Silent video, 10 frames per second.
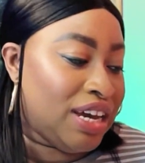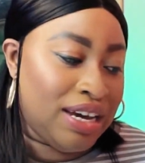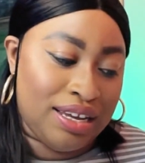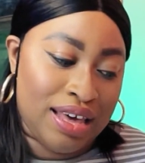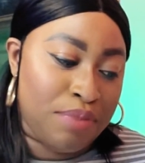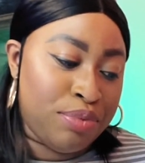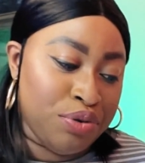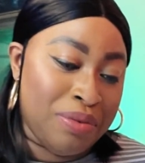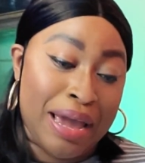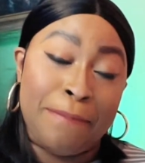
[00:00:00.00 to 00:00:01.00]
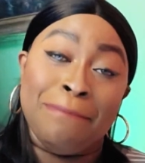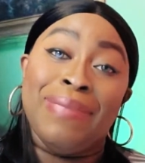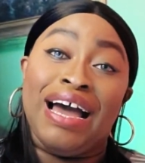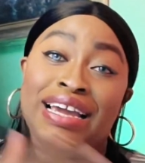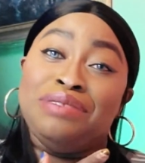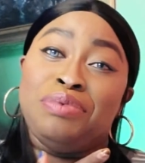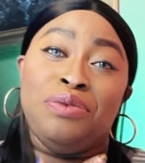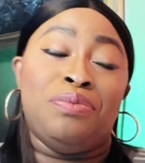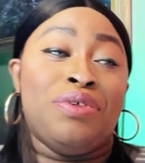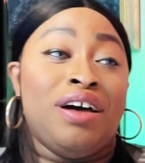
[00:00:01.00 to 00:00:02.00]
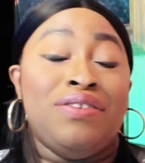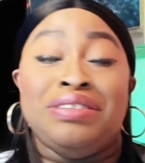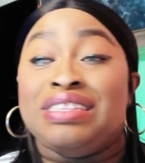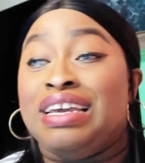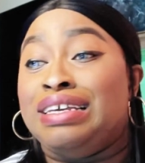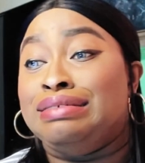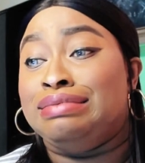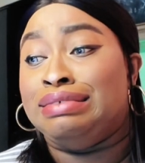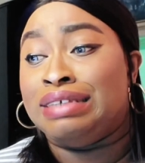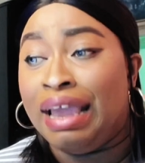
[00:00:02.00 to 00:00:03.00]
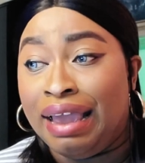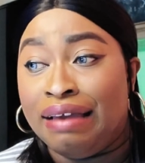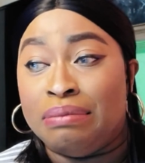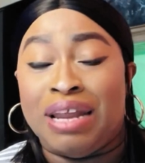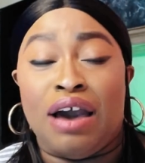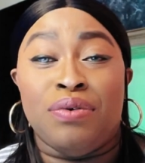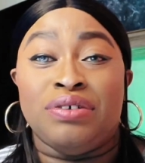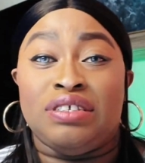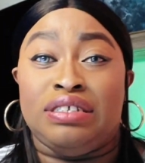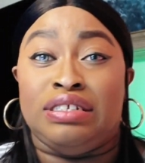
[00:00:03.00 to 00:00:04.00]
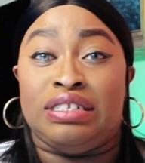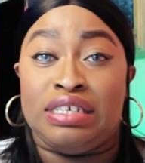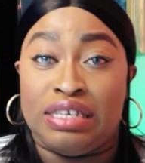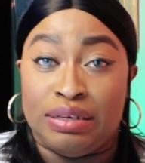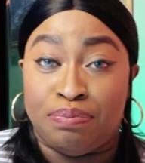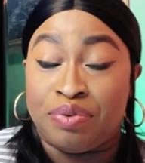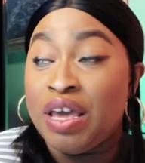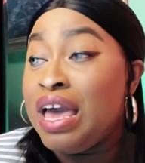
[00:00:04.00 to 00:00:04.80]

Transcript: That blew my mind, people. I was like, damn, that was deep.